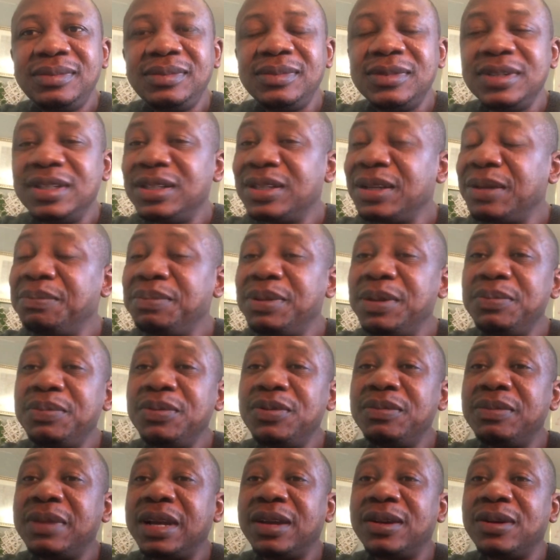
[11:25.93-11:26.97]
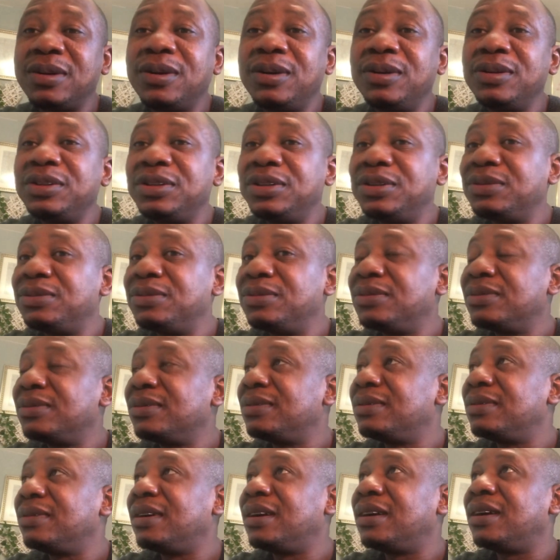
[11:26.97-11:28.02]
Some people might call you
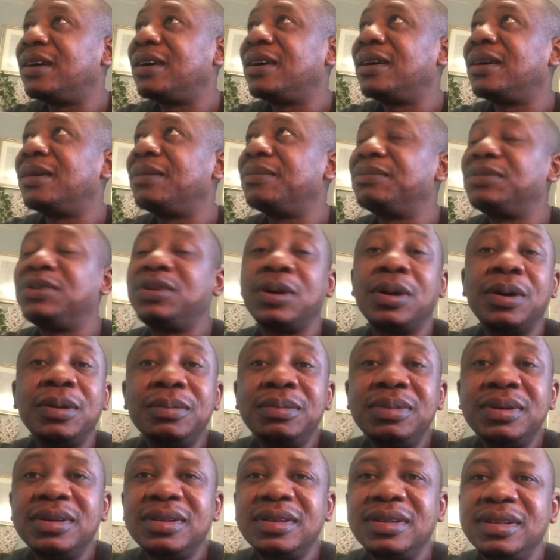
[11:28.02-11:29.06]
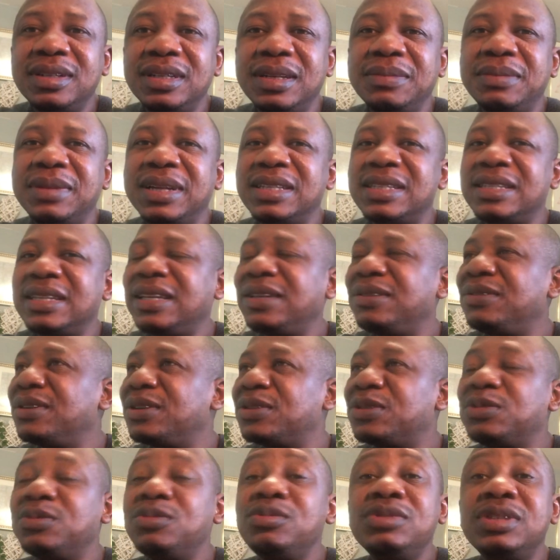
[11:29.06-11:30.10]
dumb. They might say you're
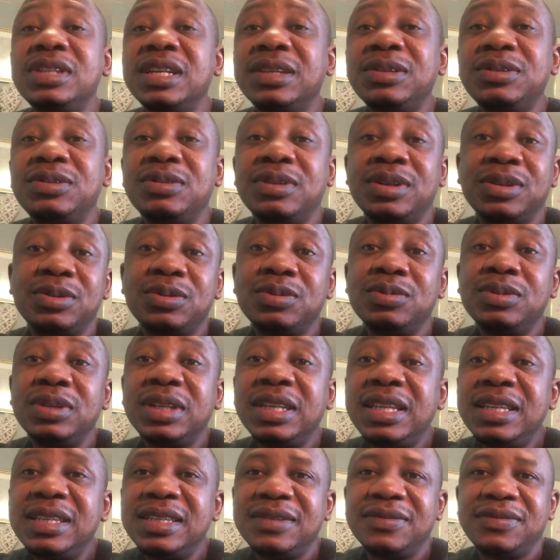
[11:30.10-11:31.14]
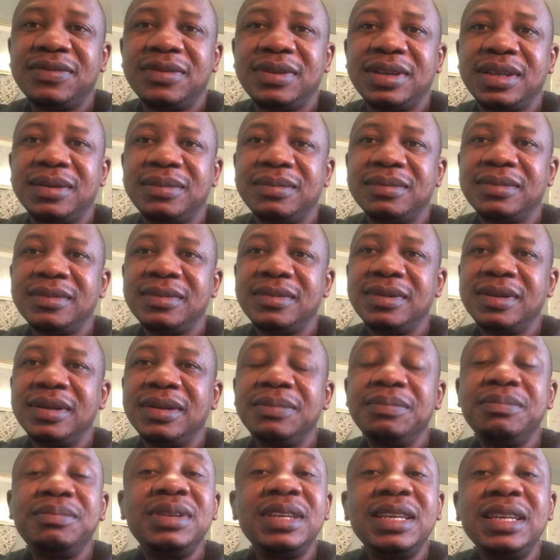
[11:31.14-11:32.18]
too gentle, you're too easy for him.
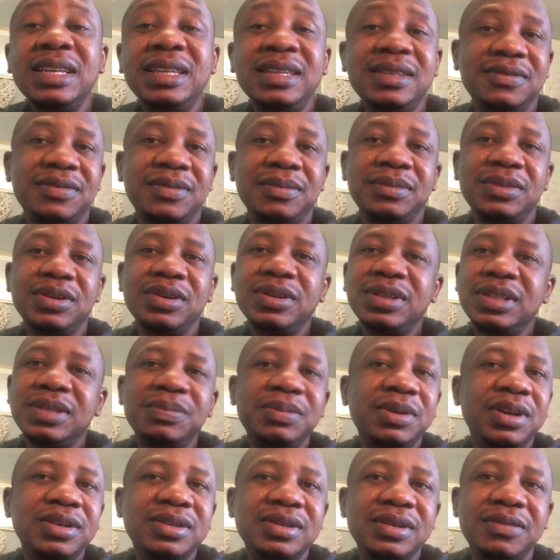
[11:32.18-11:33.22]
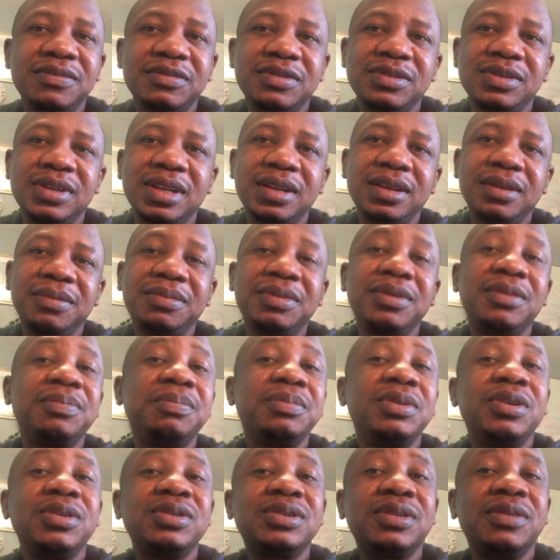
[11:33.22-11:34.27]
Be easy for him, not because of today, but
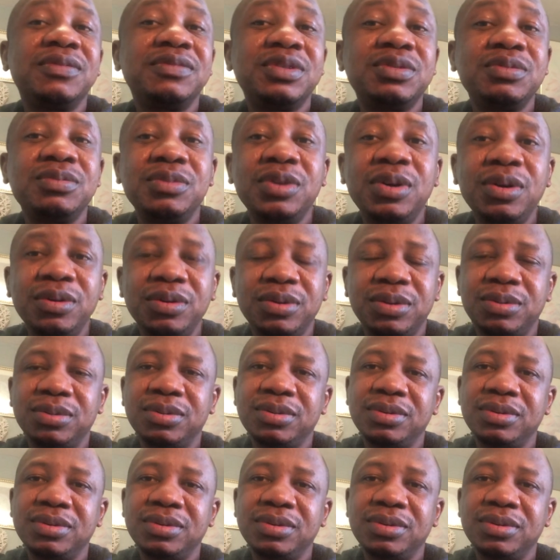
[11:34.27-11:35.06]
because of tomorrow.